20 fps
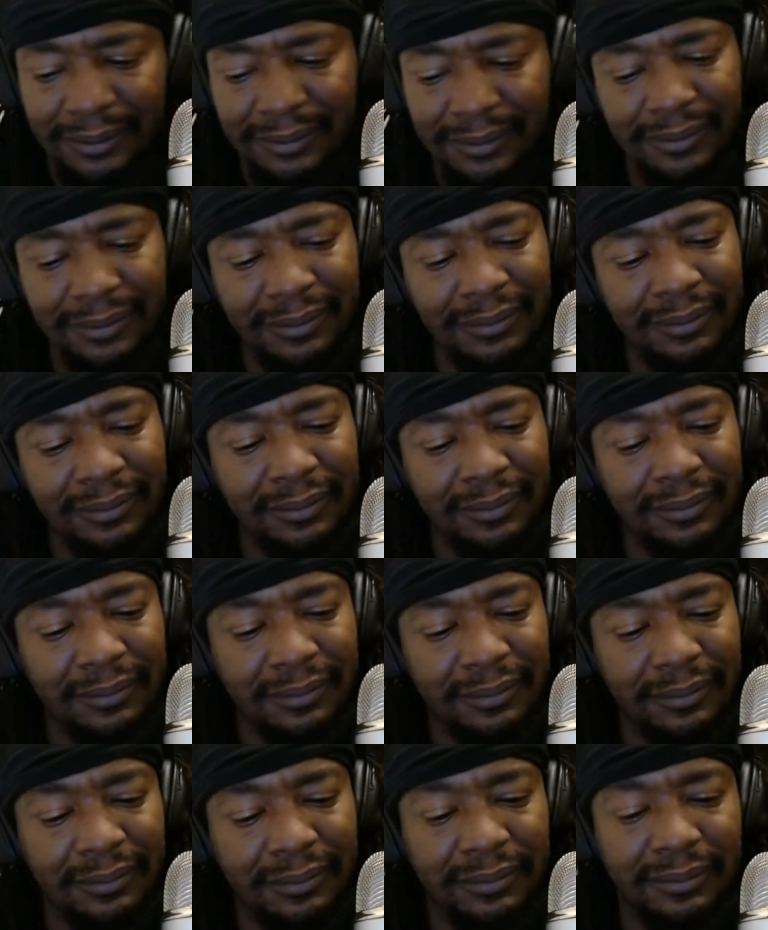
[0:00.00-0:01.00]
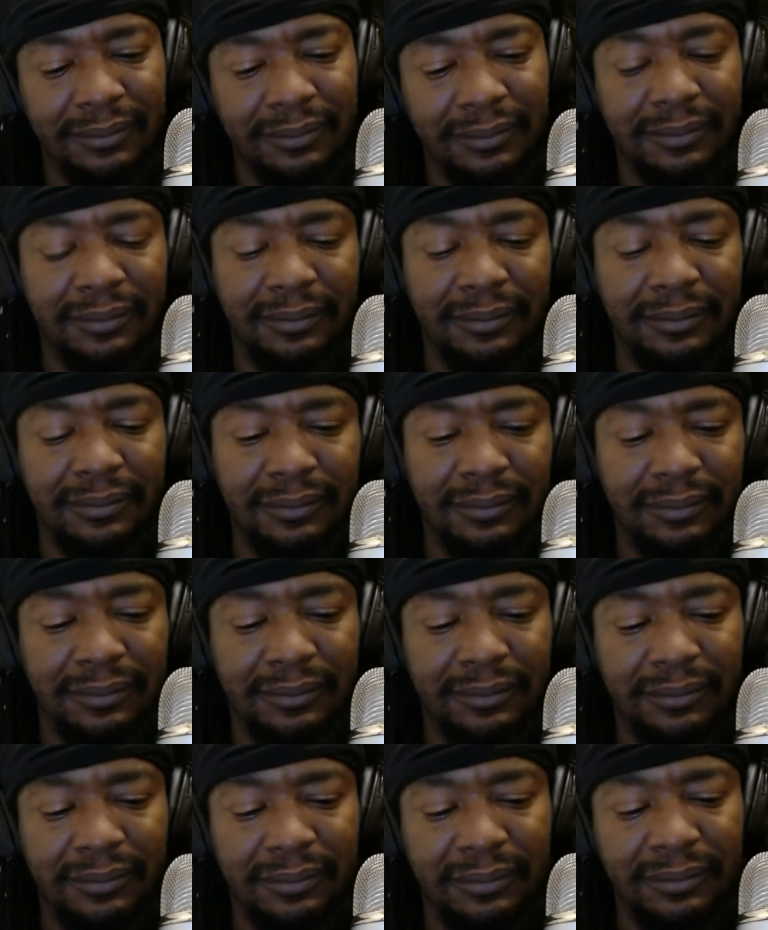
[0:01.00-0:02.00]

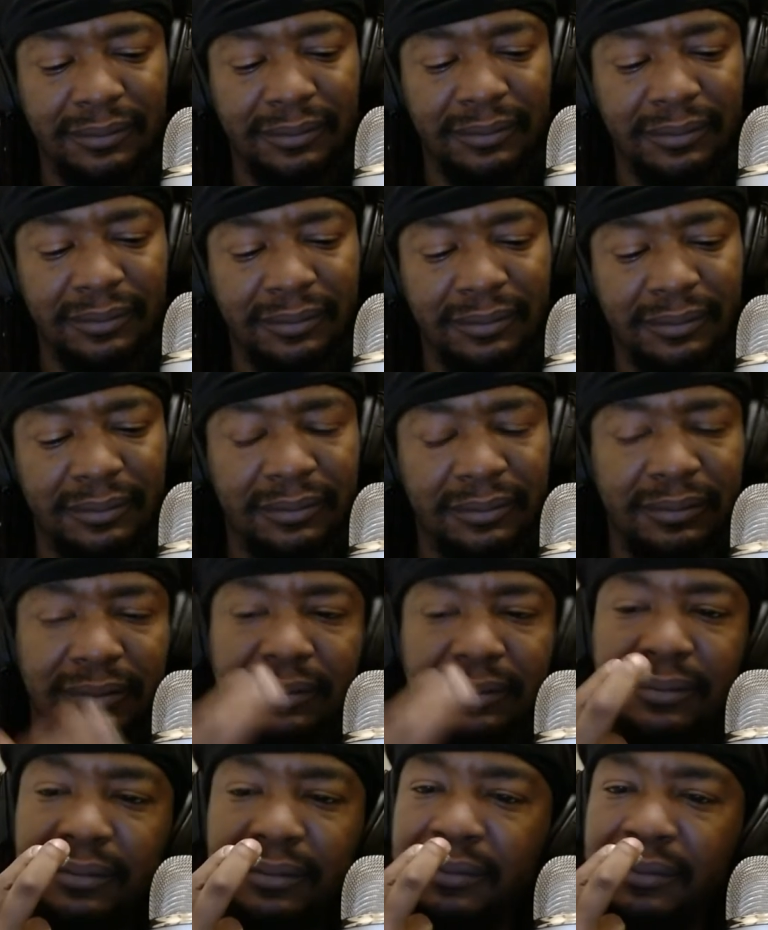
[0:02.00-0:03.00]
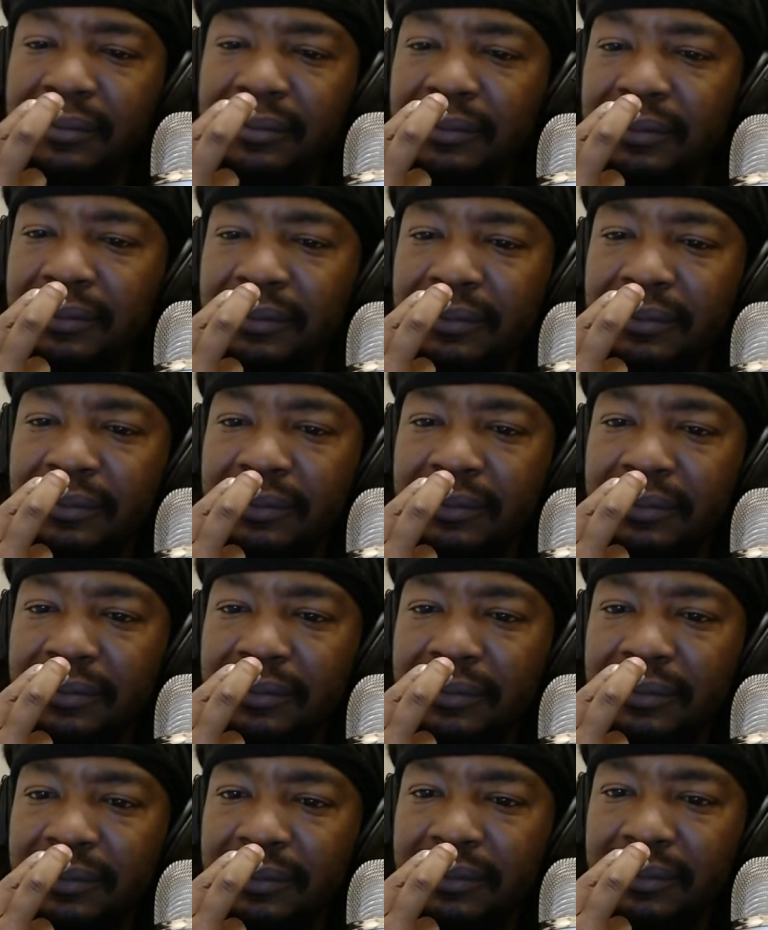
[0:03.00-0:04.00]

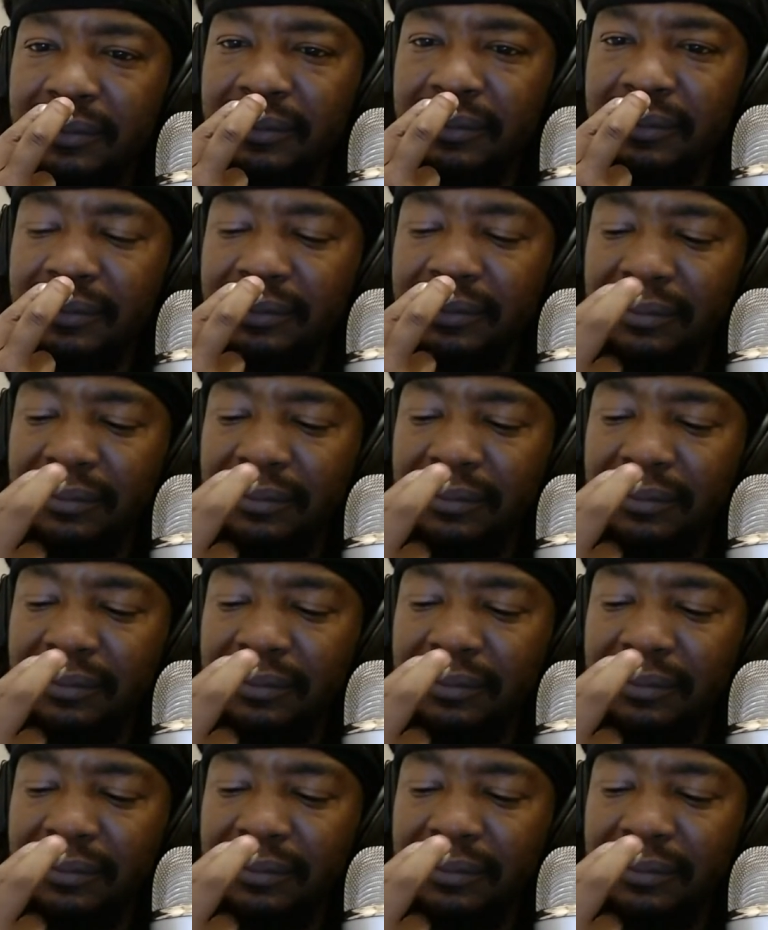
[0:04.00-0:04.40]
Nobody speaks.